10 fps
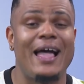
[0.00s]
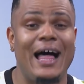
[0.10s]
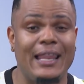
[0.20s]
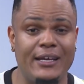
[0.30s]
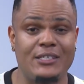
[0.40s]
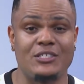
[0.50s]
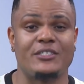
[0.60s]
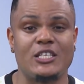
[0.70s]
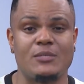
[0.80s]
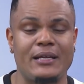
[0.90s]
Ladies and
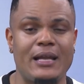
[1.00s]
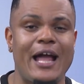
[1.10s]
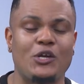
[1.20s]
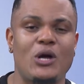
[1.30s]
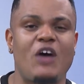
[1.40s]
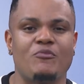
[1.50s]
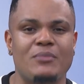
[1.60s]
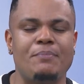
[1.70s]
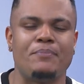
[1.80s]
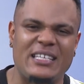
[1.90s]
gentlemen, I do have with
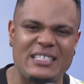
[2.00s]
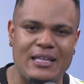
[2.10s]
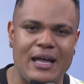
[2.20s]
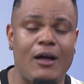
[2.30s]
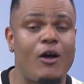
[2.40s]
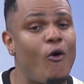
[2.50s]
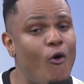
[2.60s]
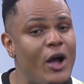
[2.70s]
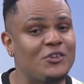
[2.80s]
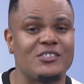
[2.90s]
me Mr.
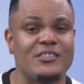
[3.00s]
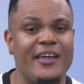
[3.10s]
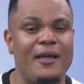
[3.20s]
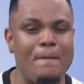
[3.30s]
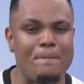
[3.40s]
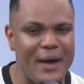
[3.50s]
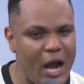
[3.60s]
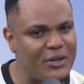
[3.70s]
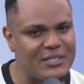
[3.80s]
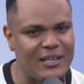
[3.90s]
or I should say,
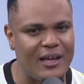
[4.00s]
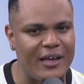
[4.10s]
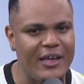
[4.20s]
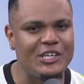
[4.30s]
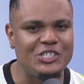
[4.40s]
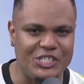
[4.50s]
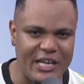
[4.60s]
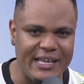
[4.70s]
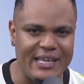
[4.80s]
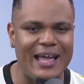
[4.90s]
Barrister
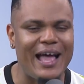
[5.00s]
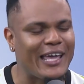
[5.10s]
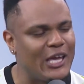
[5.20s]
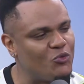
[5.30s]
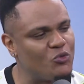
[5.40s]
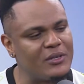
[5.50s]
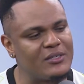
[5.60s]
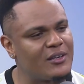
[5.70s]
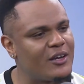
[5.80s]
Seyi Akinwunmi. Sir,